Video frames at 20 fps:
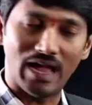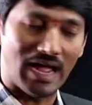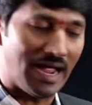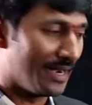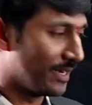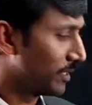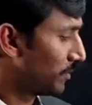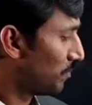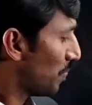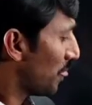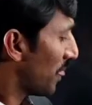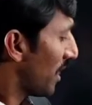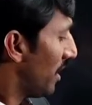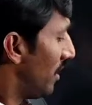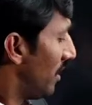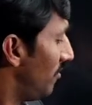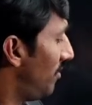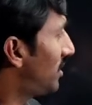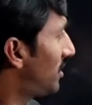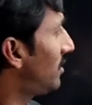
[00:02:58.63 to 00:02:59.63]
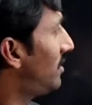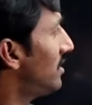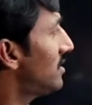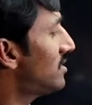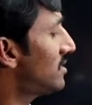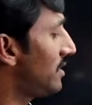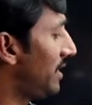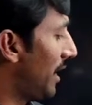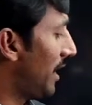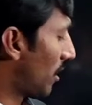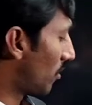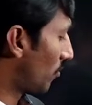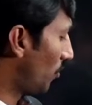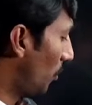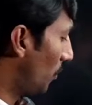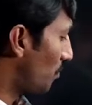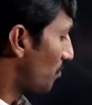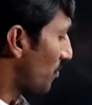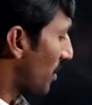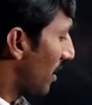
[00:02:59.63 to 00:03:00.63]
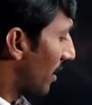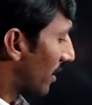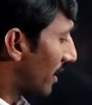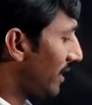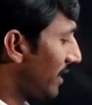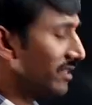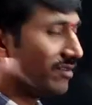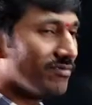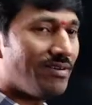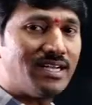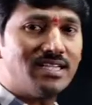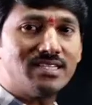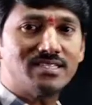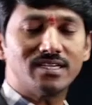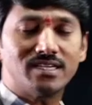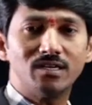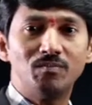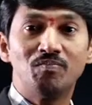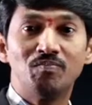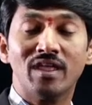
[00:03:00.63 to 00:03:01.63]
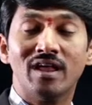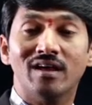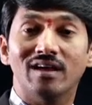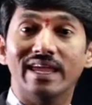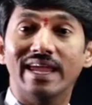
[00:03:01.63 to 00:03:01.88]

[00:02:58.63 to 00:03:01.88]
And with this CRO, right, what is it?